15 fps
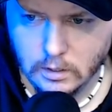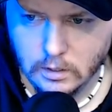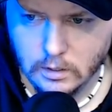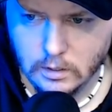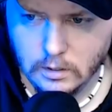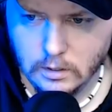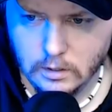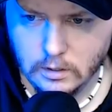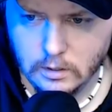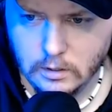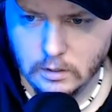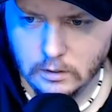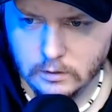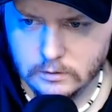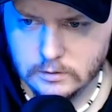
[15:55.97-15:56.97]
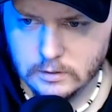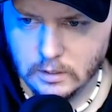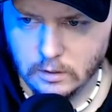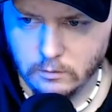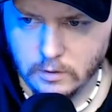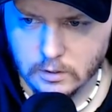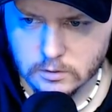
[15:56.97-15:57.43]
Let's
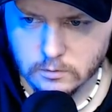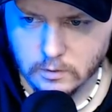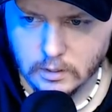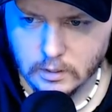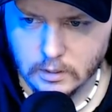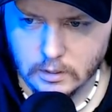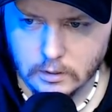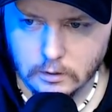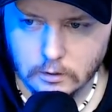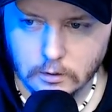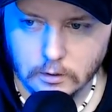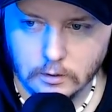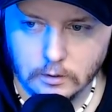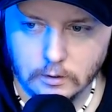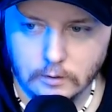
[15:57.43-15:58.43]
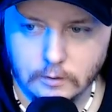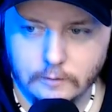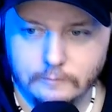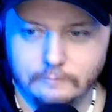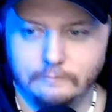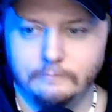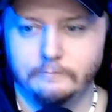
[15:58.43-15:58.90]
see. What else we got?
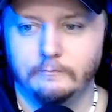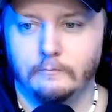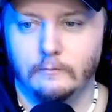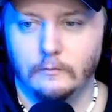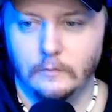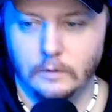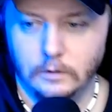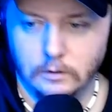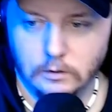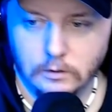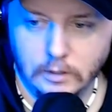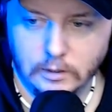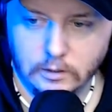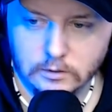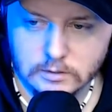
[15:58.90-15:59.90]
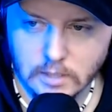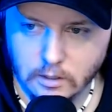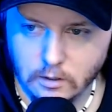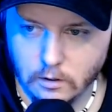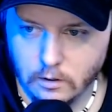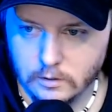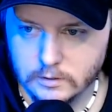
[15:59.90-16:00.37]
I could take
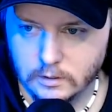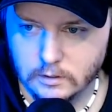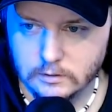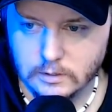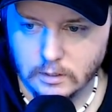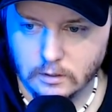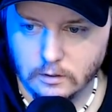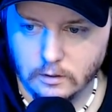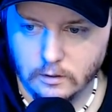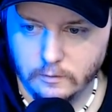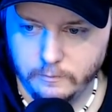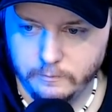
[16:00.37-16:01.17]
calls. I could take a call.